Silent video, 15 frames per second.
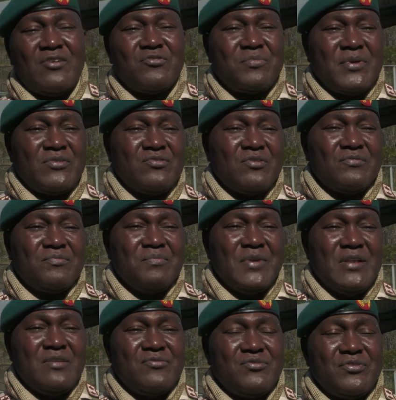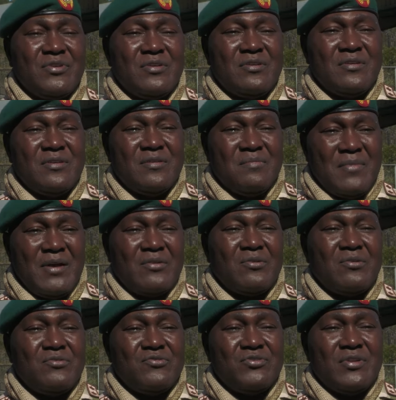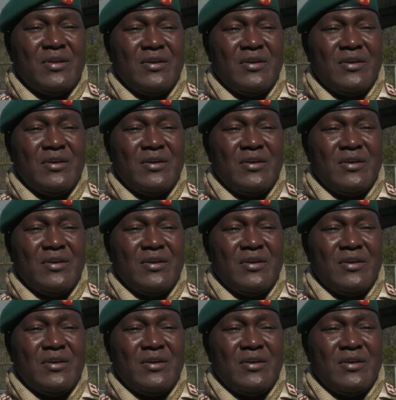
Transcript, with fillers: aspects of military in my country,